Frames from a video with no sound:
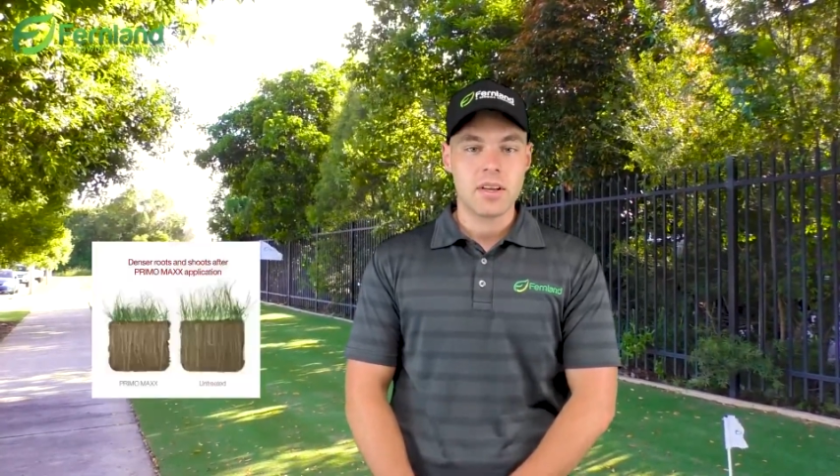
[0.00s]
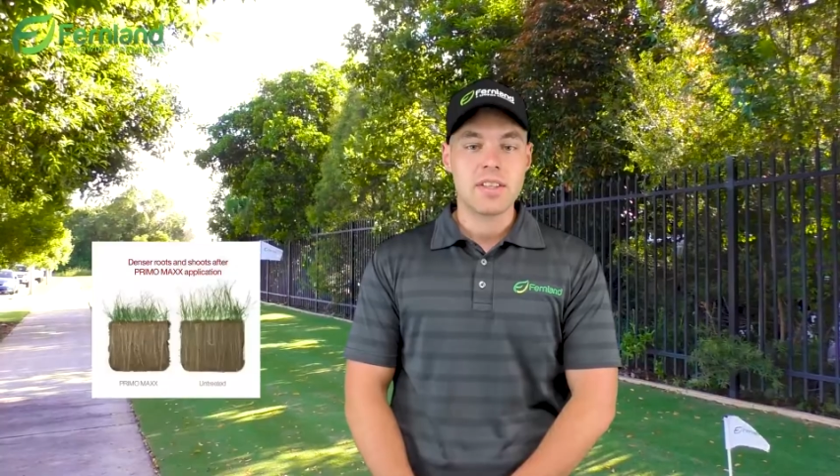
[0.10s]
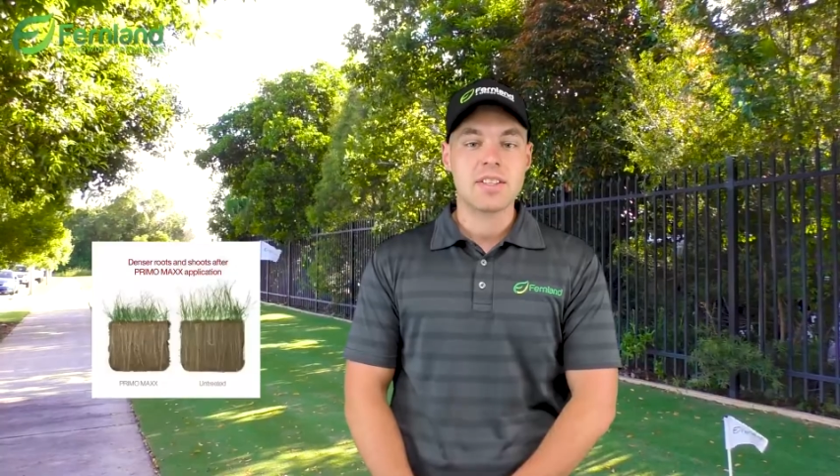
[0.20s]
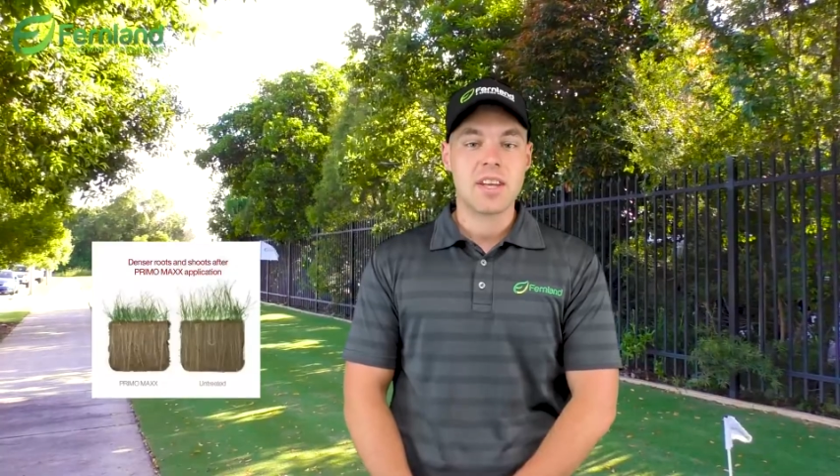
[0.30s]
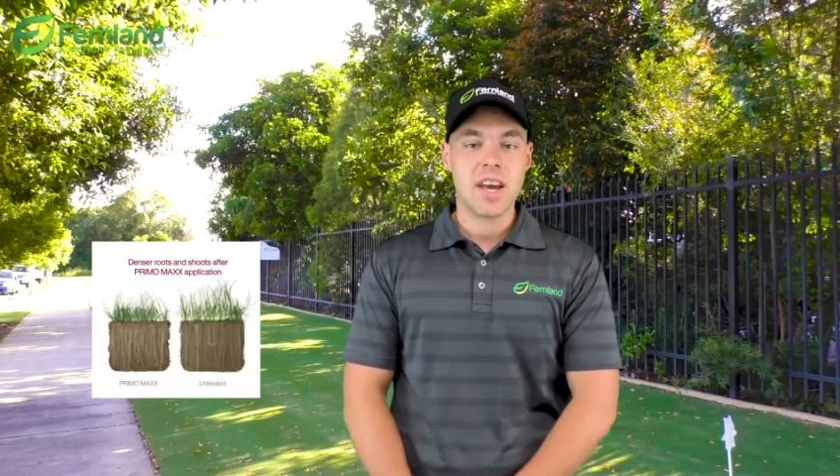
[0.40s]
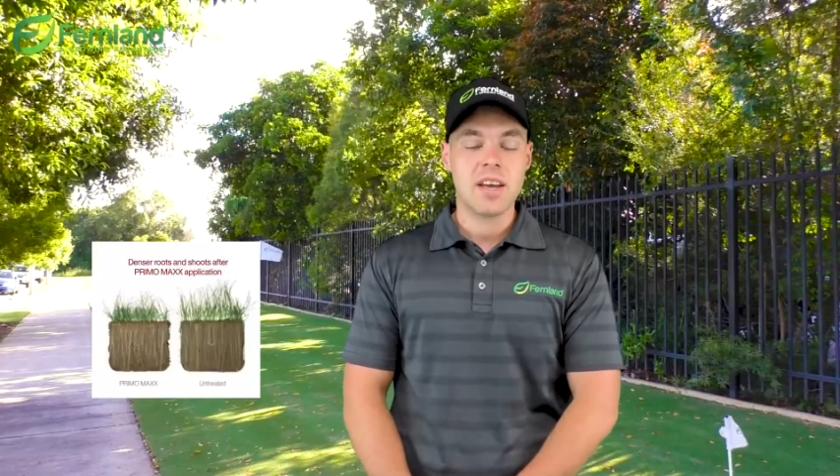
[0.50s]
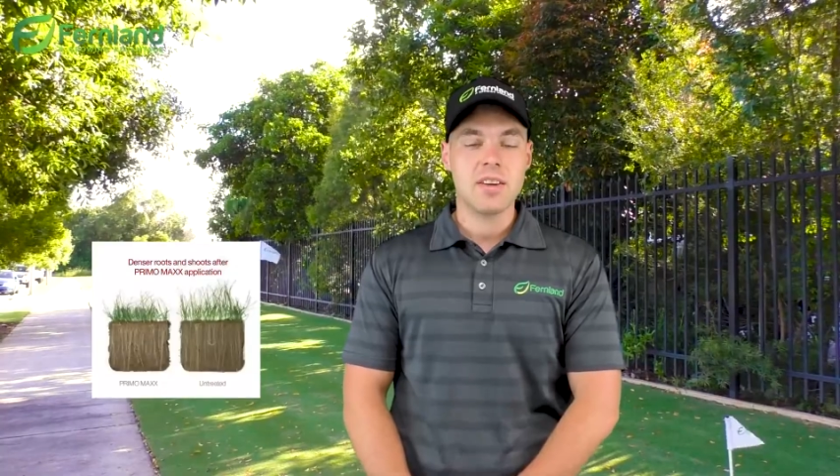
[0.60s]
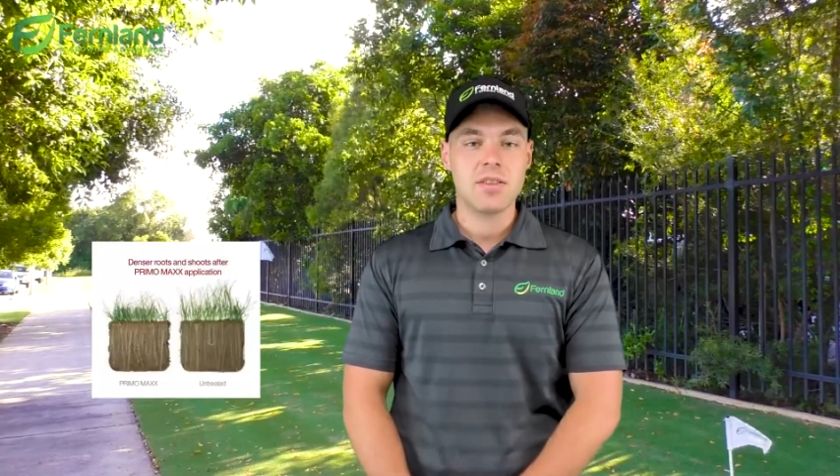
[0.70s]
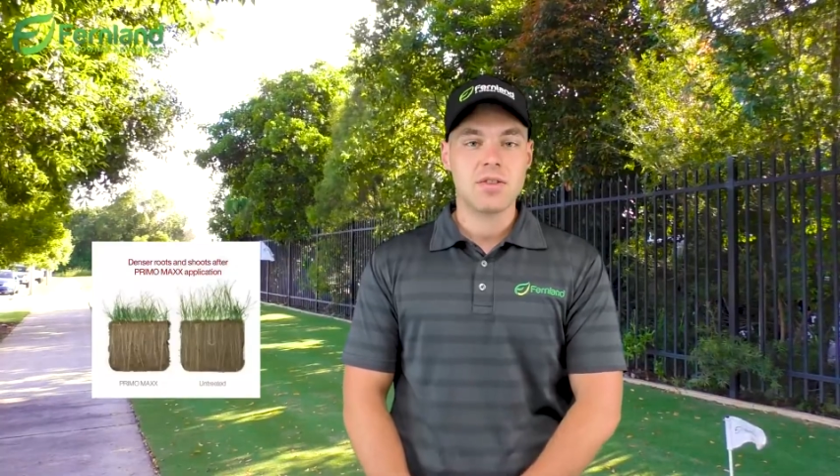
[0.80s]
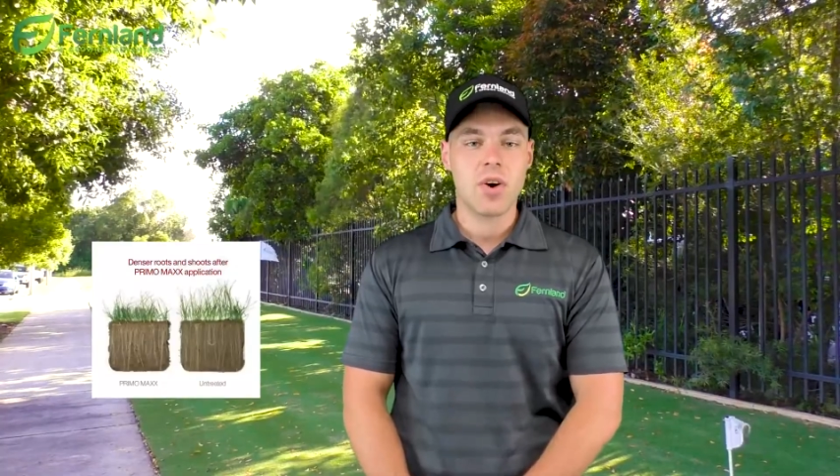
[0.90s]
This in hand
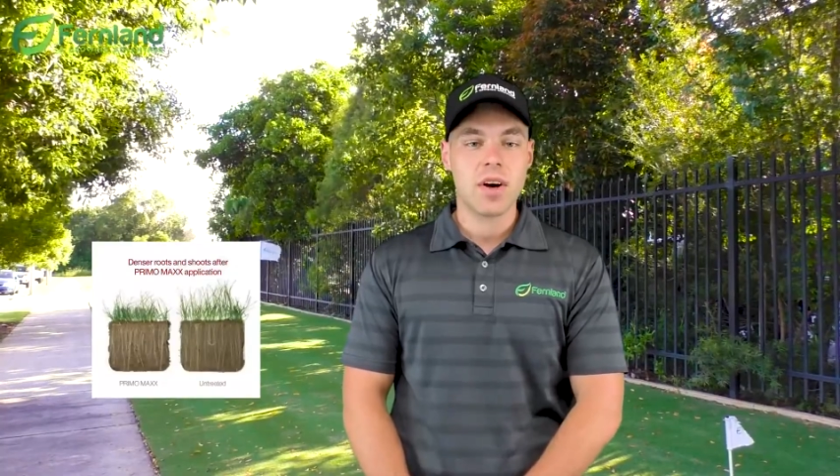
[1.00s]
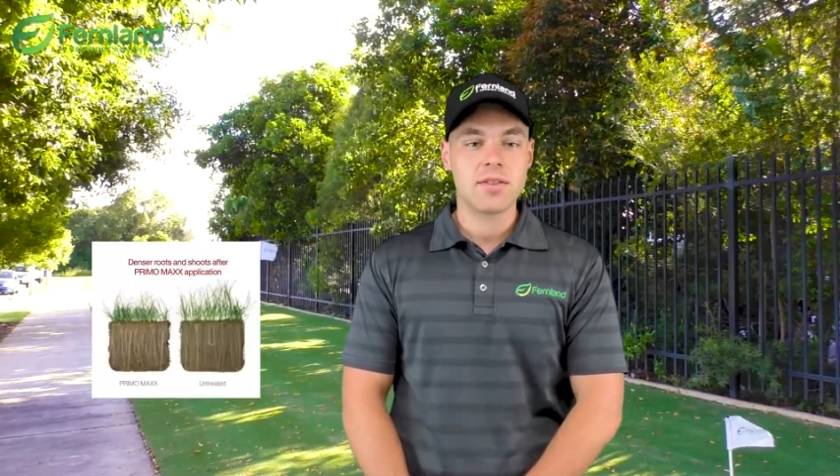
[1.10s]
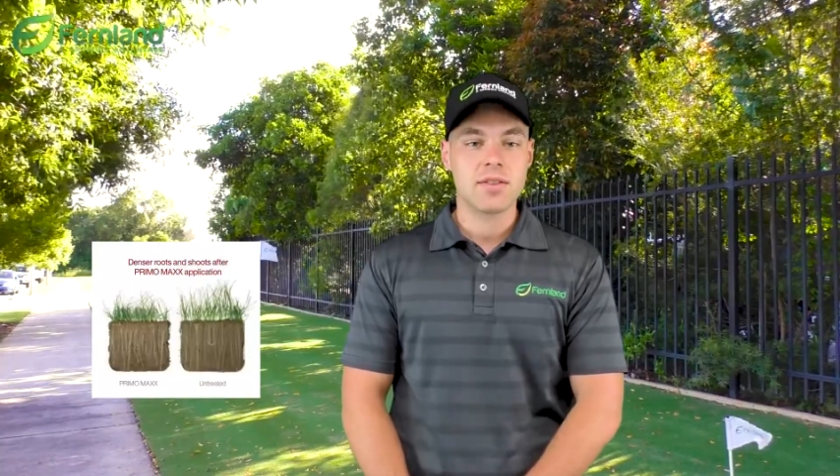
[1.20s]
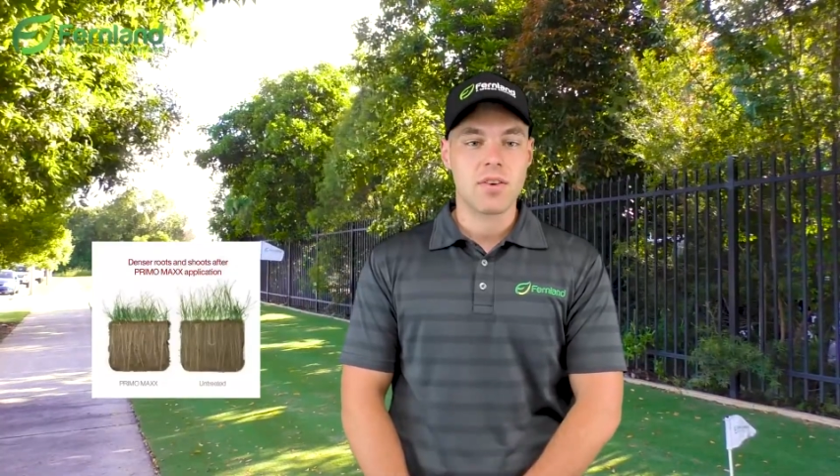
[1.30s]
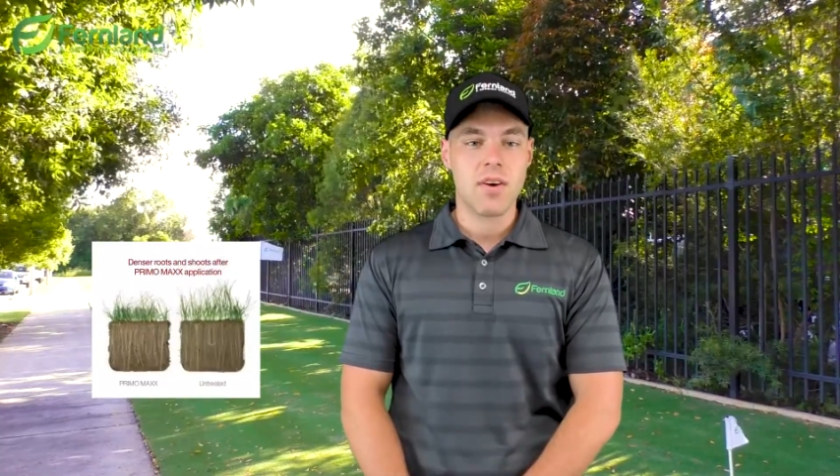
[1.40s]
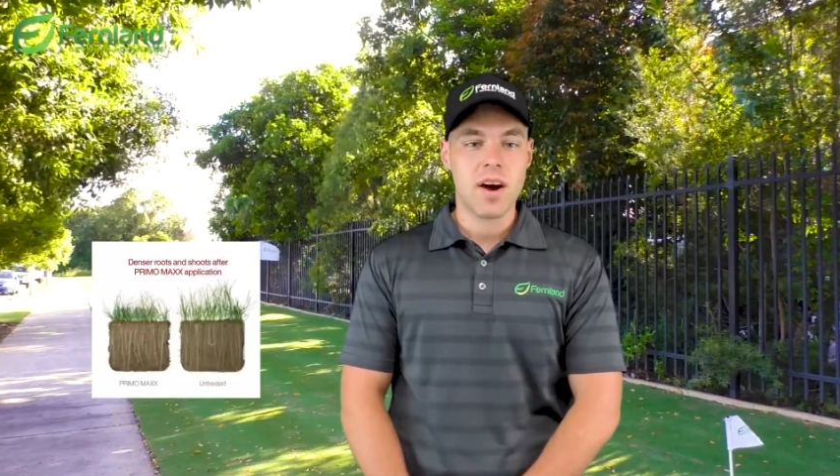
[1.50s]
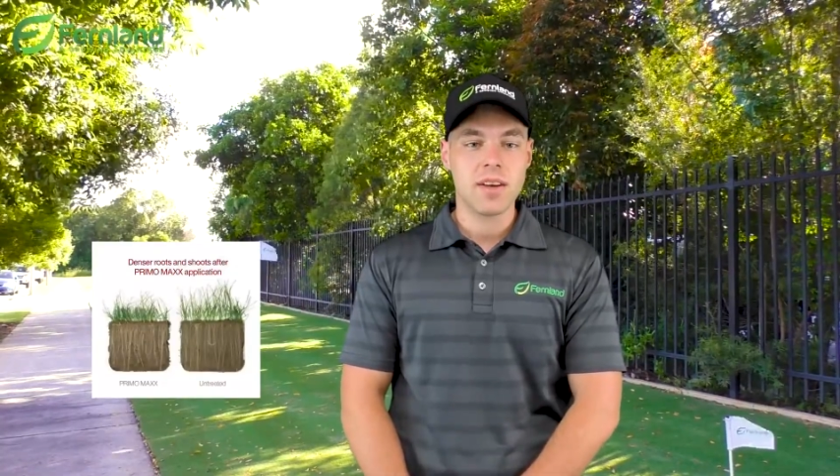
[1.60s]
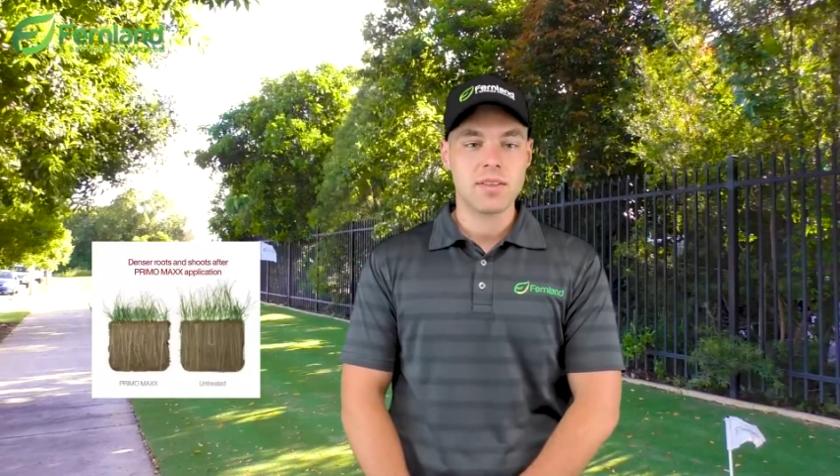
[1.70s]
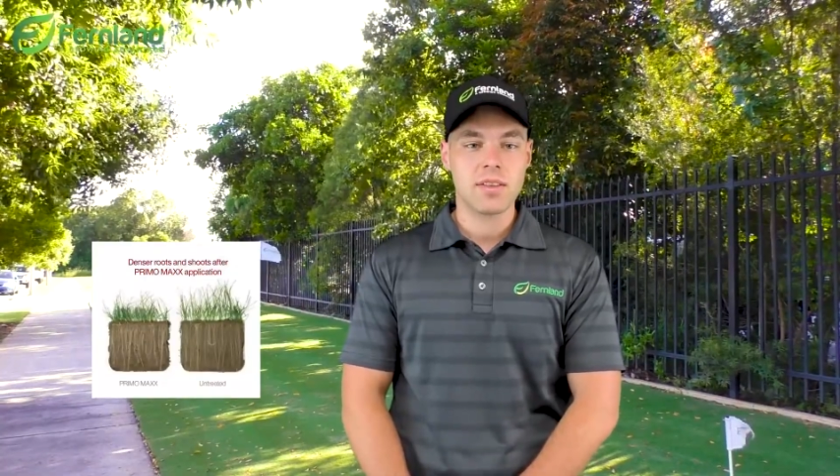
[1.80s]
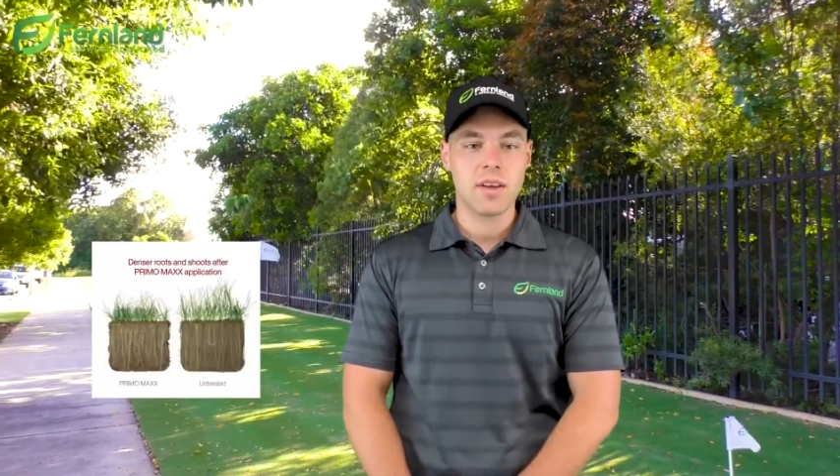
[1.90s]
tightens the
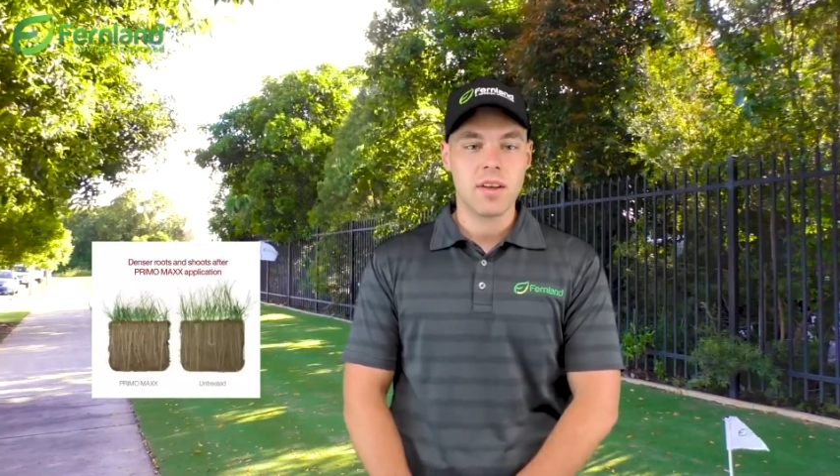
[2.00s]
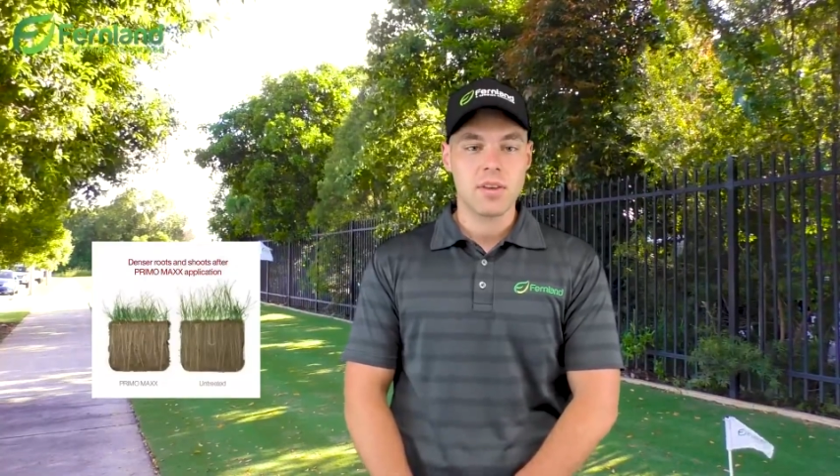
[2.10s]
grass